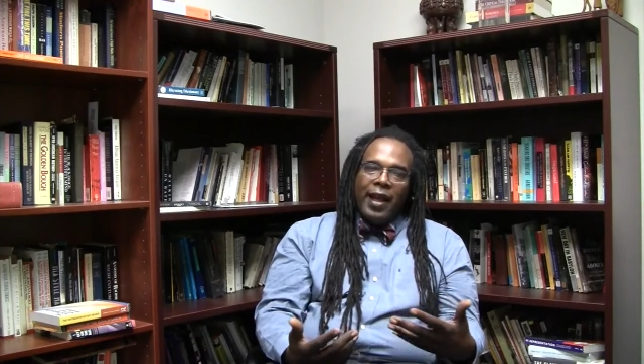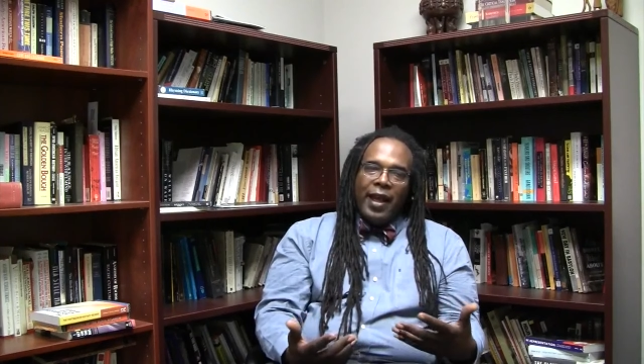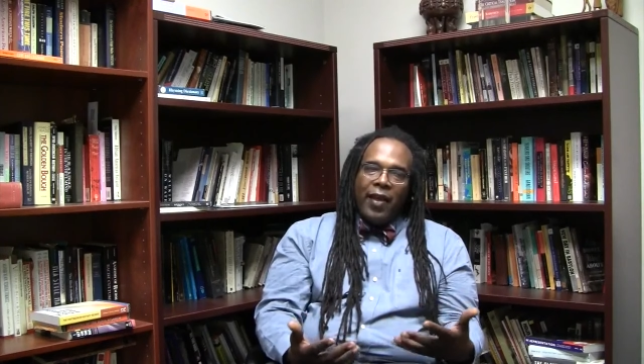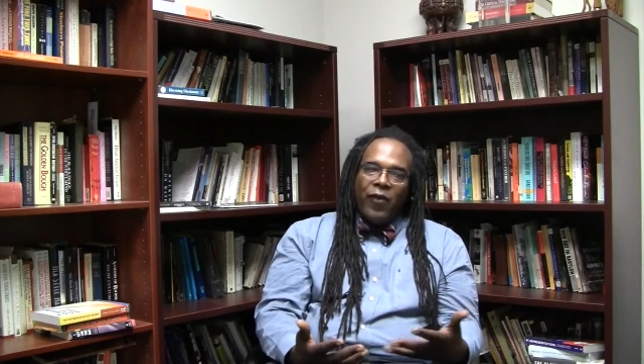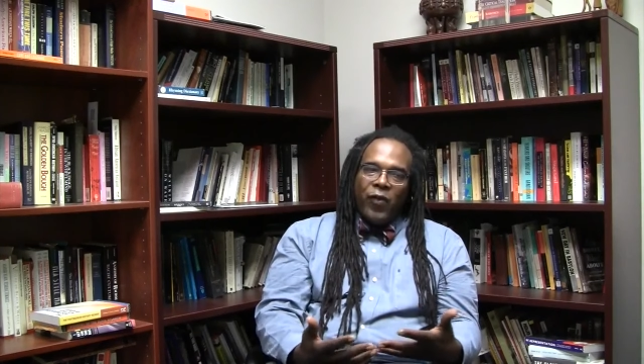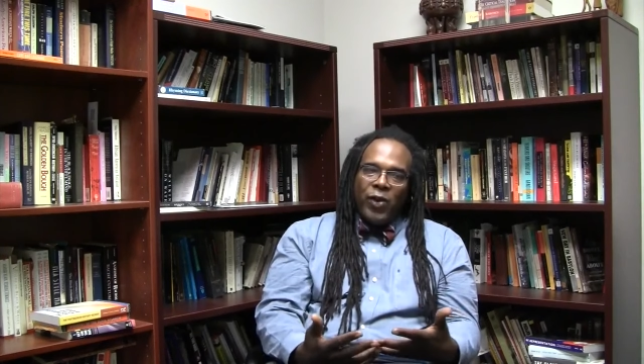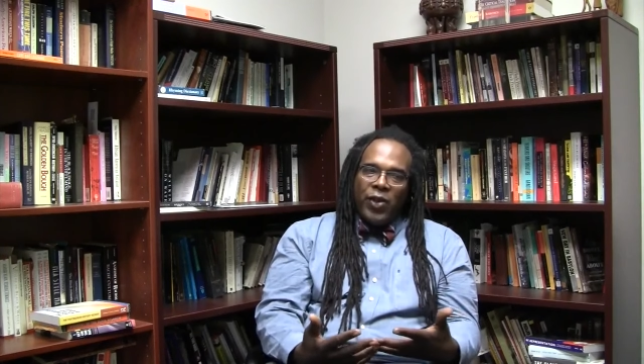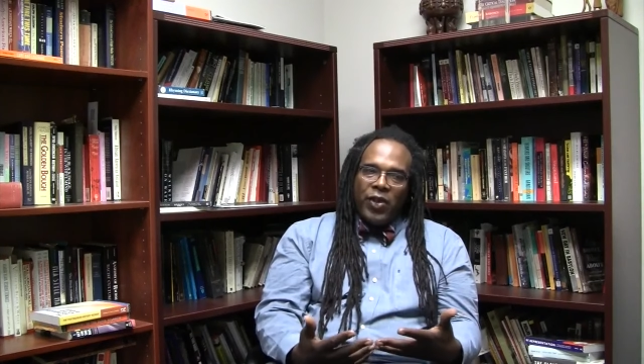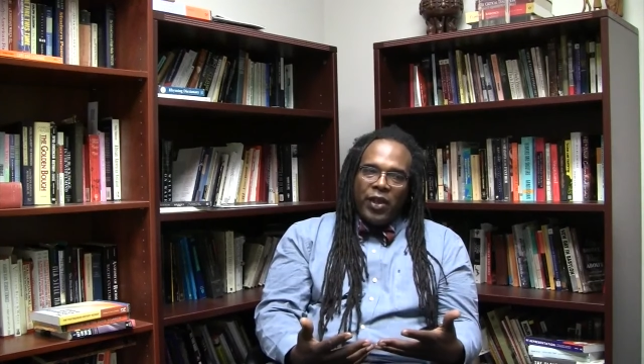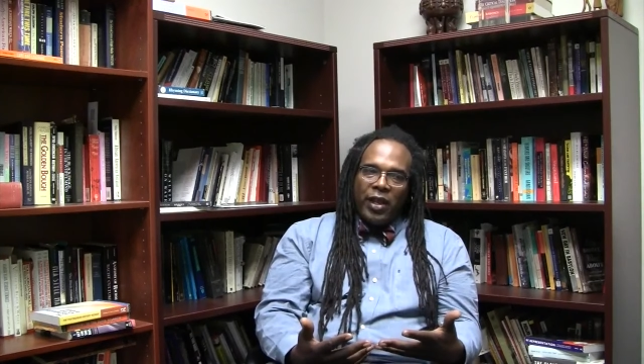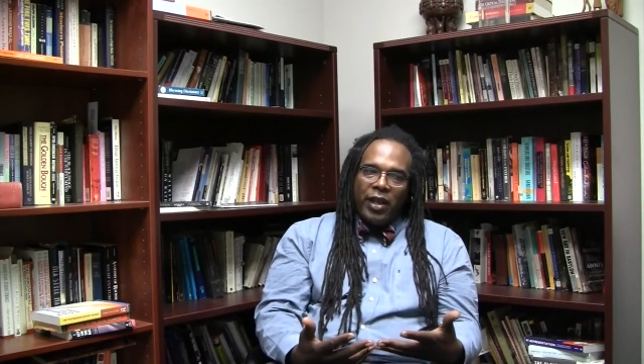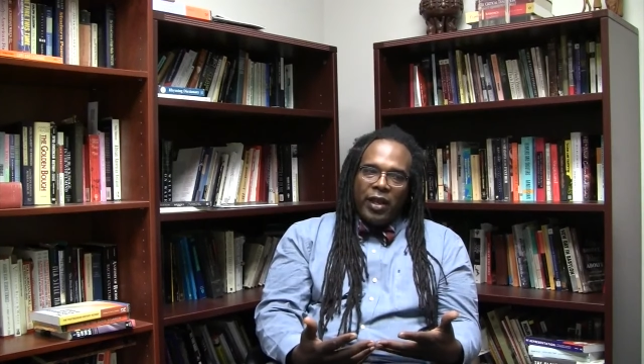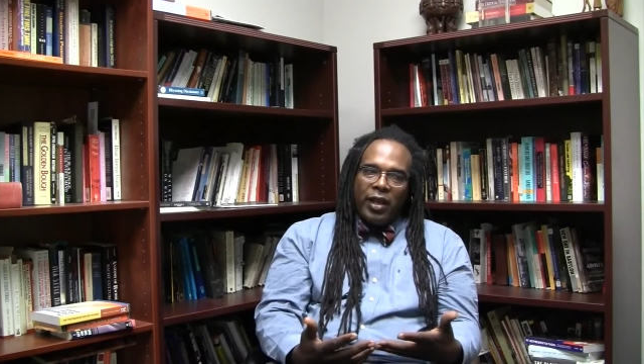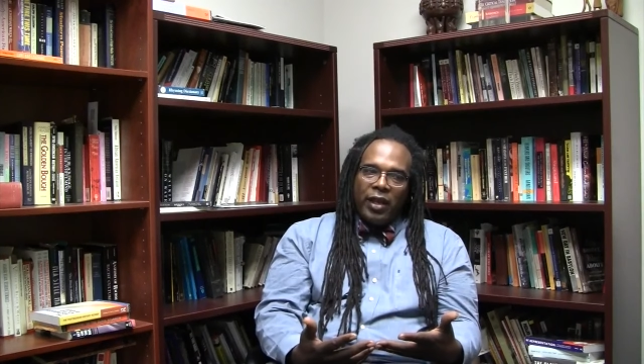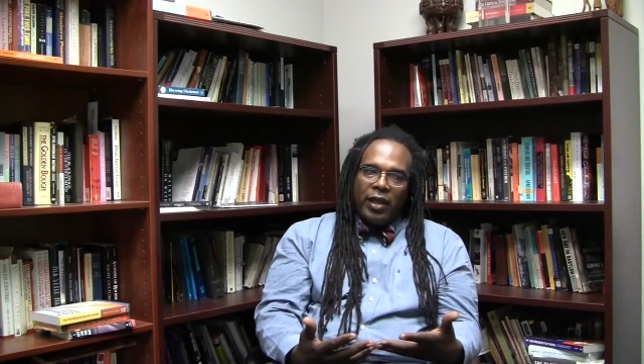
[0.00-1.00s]

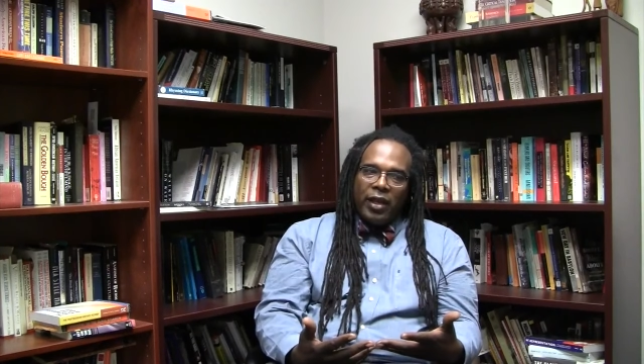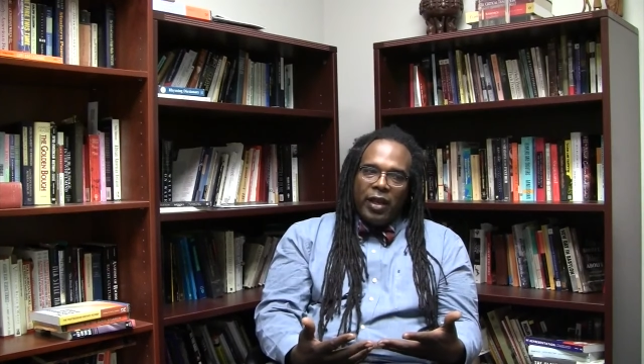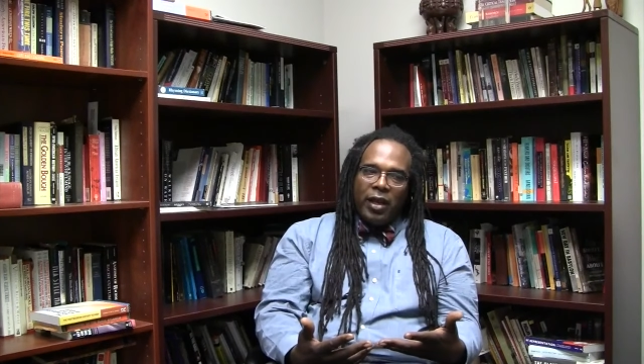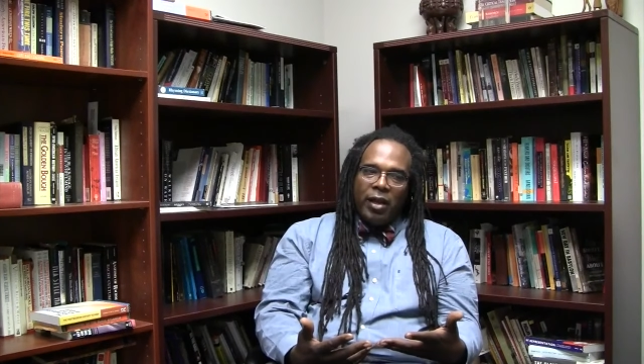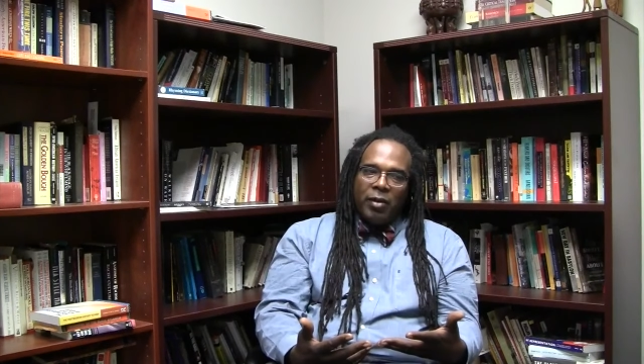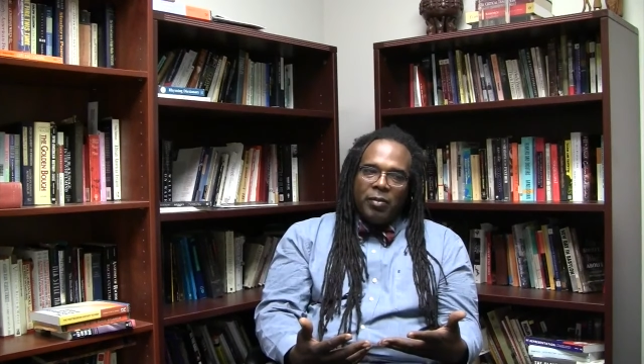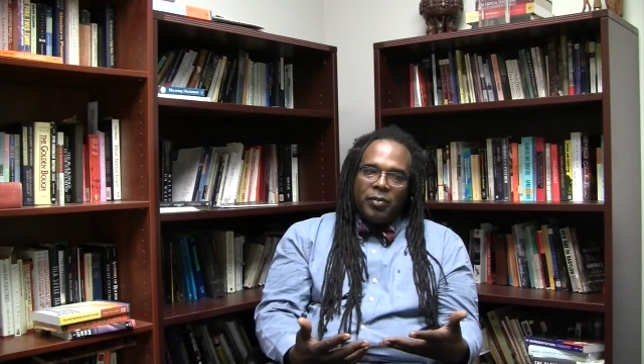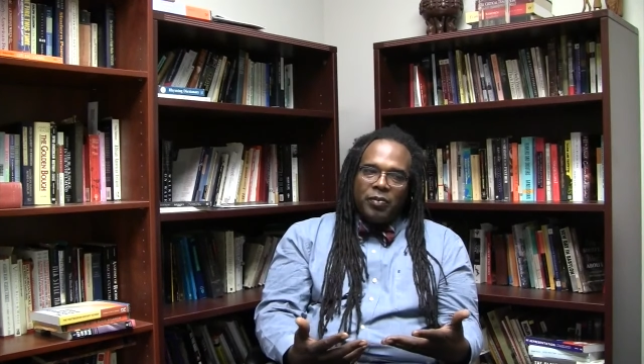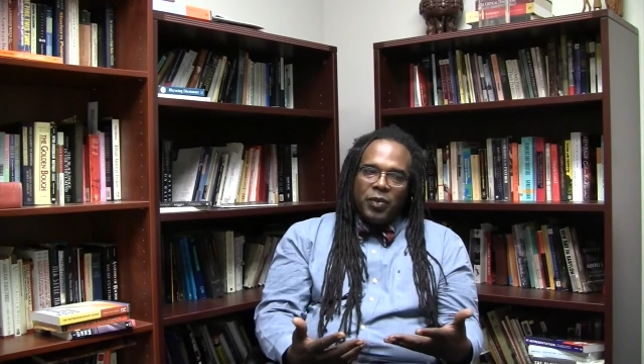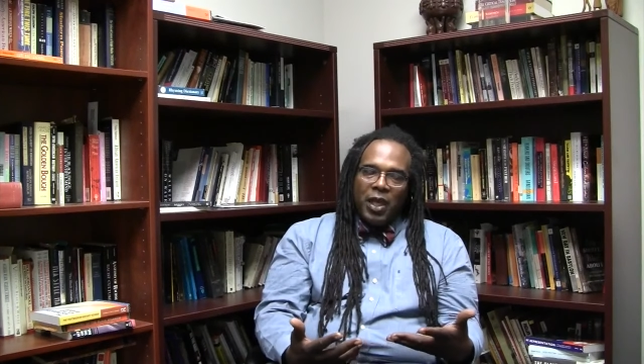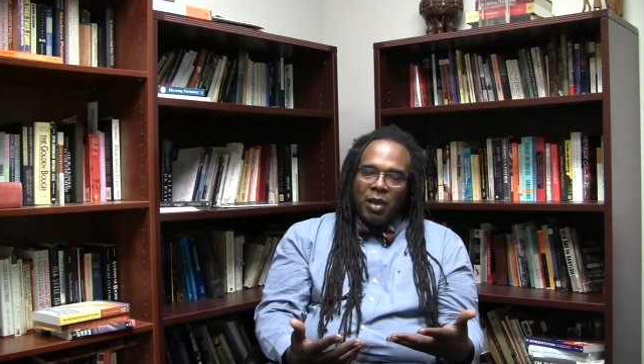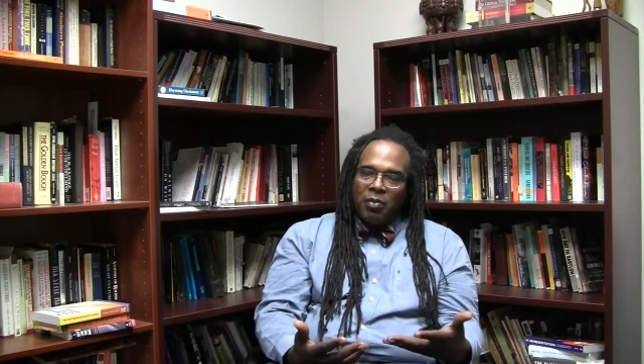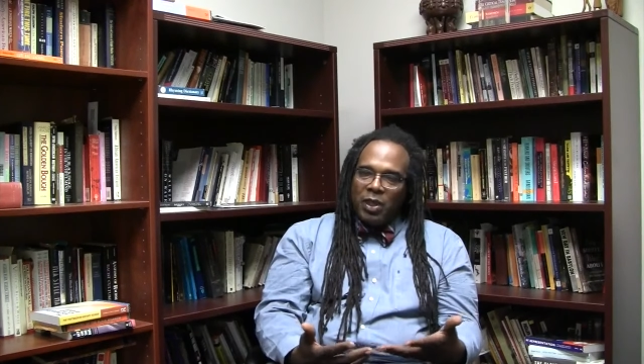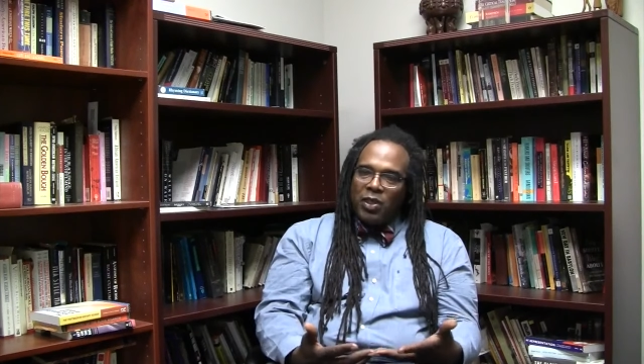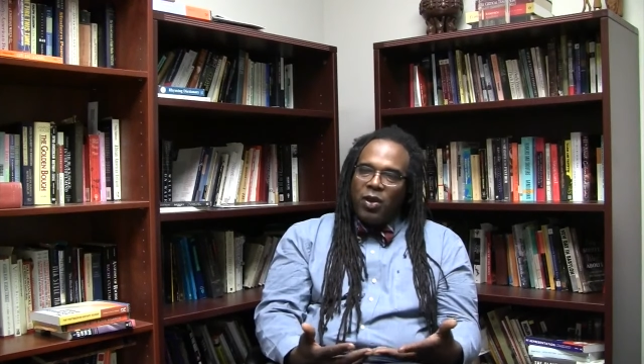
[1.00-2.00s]
everything um,
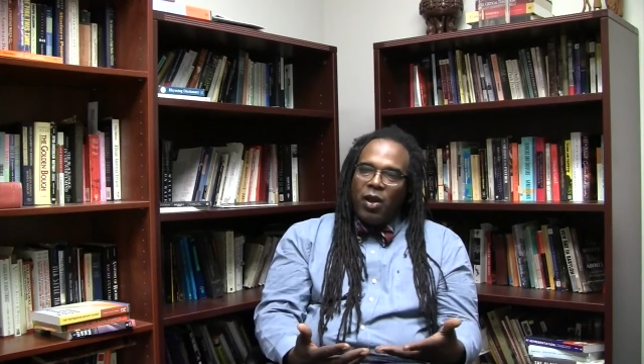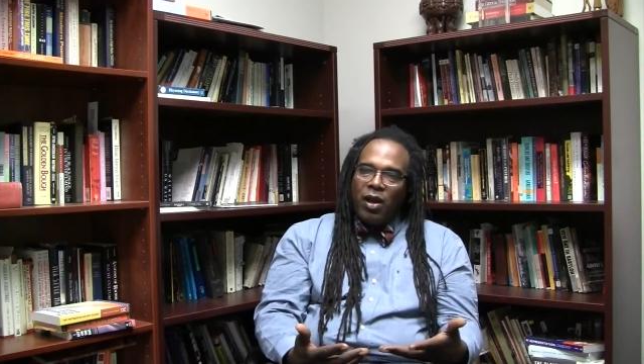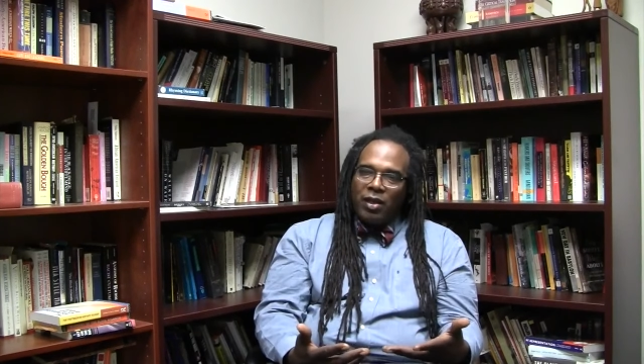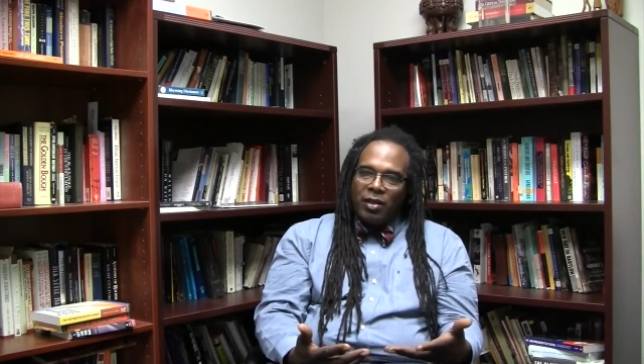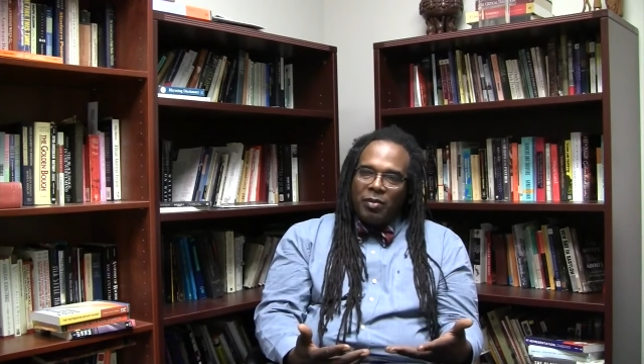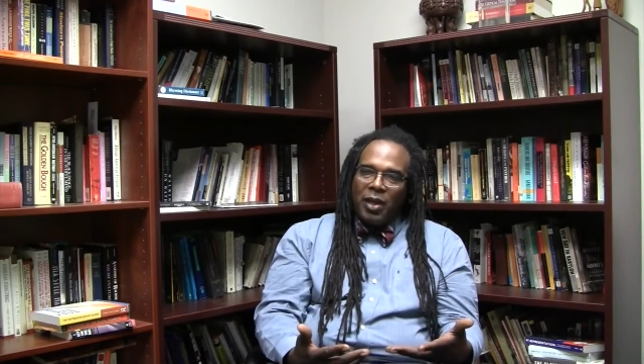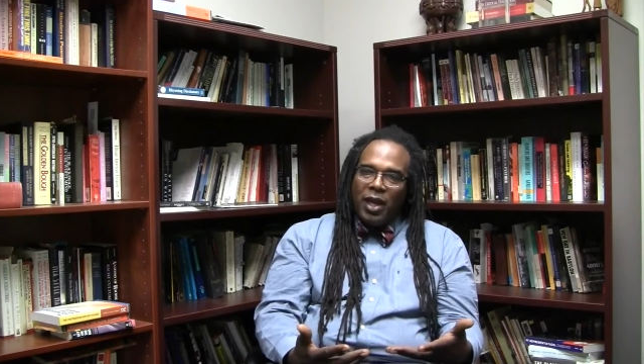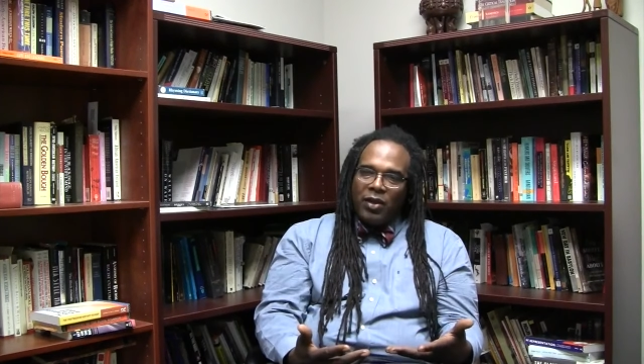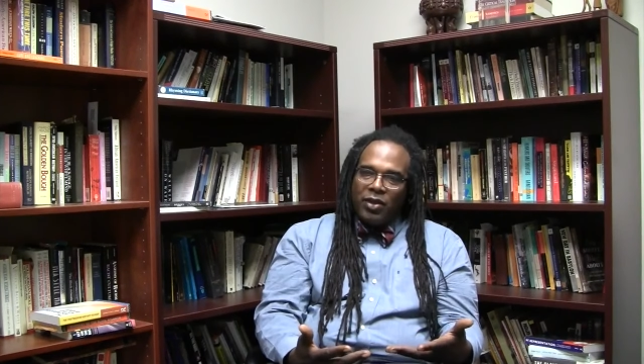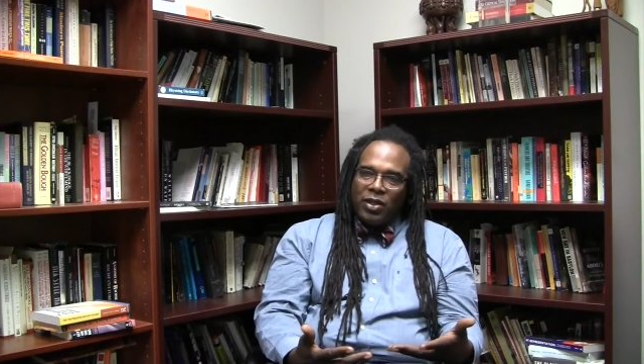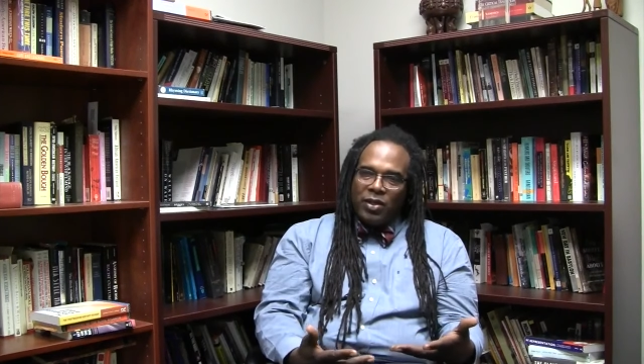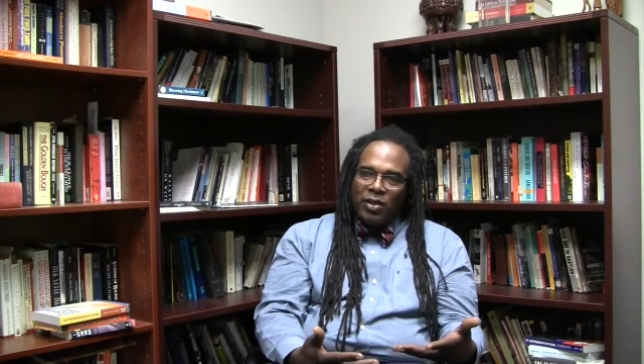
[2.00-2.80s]
can be talked about.